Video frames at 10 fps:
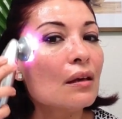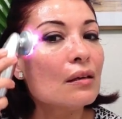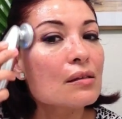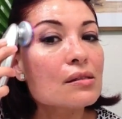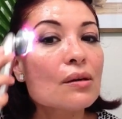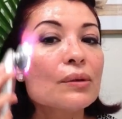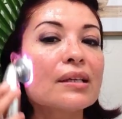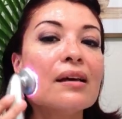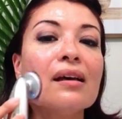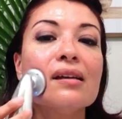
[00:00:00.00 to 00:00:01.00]
So
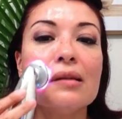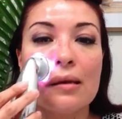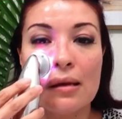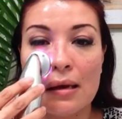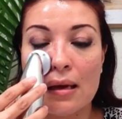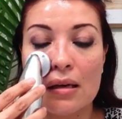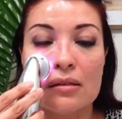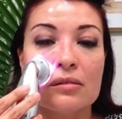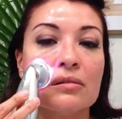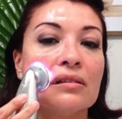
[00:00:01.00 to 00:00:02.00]
again,
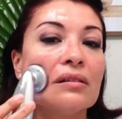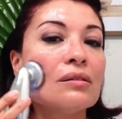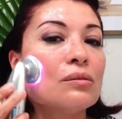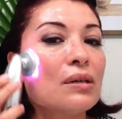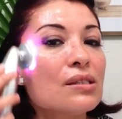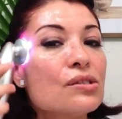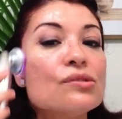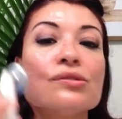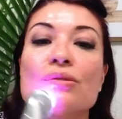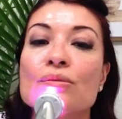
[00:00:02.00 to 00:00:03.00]
once you
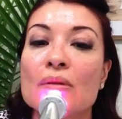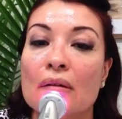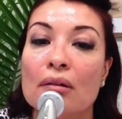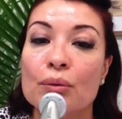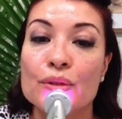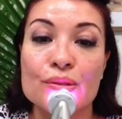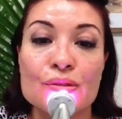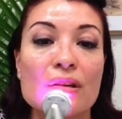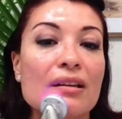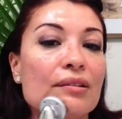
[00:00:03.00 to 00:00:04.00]
do, you
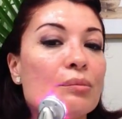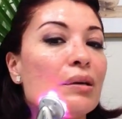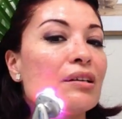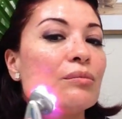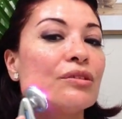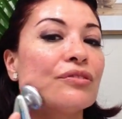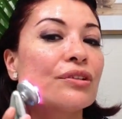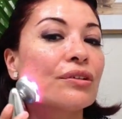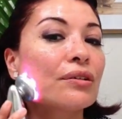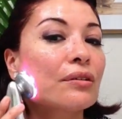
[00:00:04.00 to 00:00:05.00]
start at the bottom of
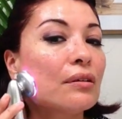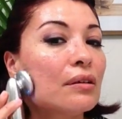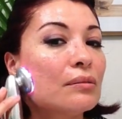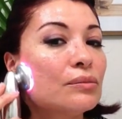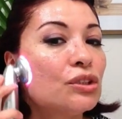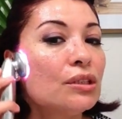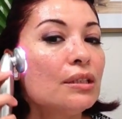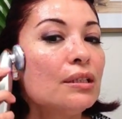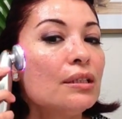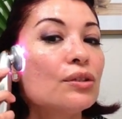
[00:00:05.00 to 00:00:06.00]
your
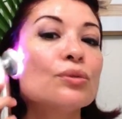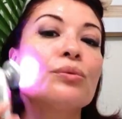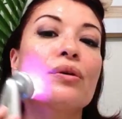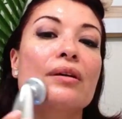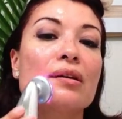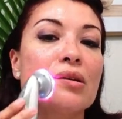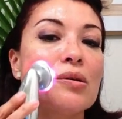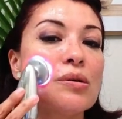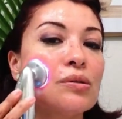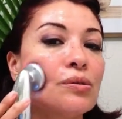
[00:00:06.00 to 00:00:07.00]
chin and you work it
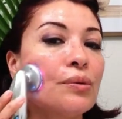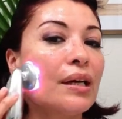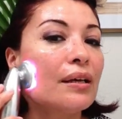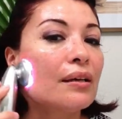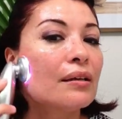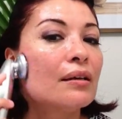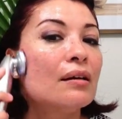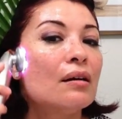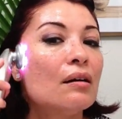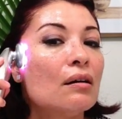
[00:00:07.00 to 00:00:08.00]
all the way
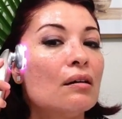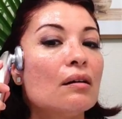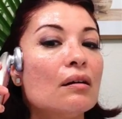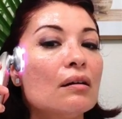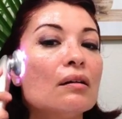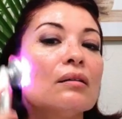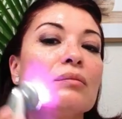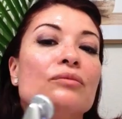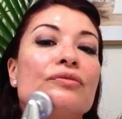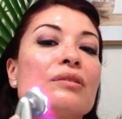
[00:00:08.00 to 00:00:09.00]

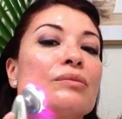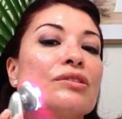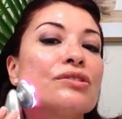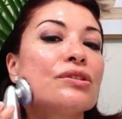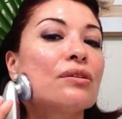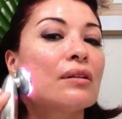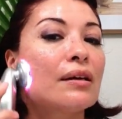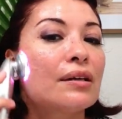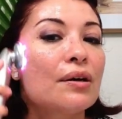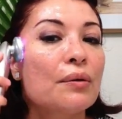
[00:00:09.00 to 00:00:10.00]
from your jawline
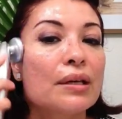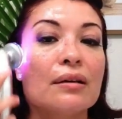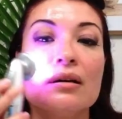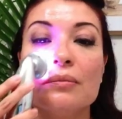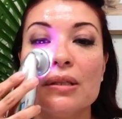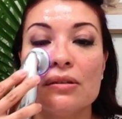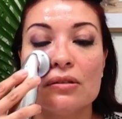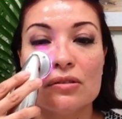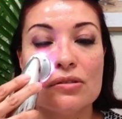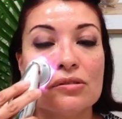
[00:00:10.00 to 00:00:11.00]
going up. Then you're
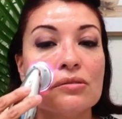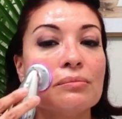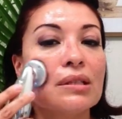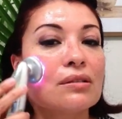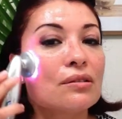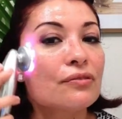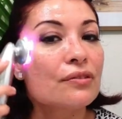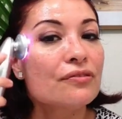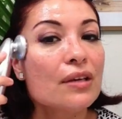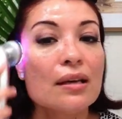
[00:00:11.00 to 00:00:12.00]
going to do the middle of the
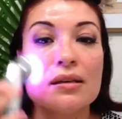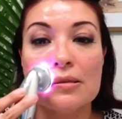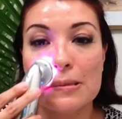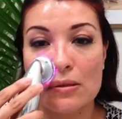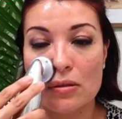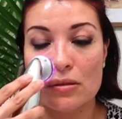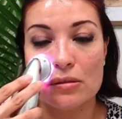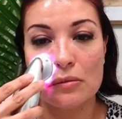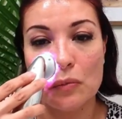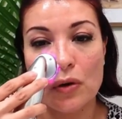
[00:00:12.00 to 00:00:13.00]
face, and you're going
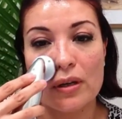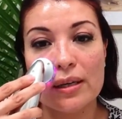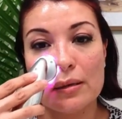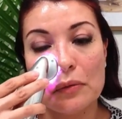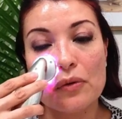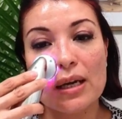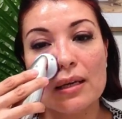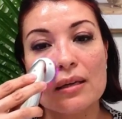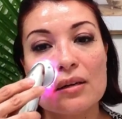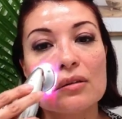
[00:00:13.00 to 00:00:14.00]
to work it right
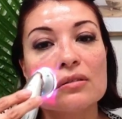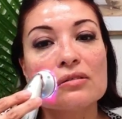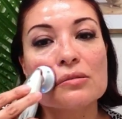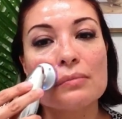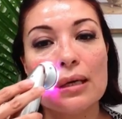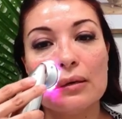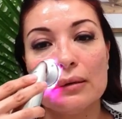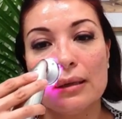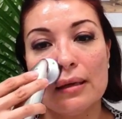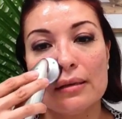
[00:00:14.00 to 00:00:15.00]
here on the smile
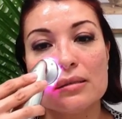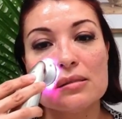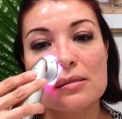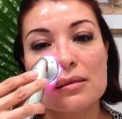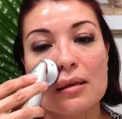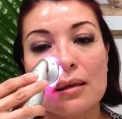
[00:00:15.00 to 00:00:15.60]
lines.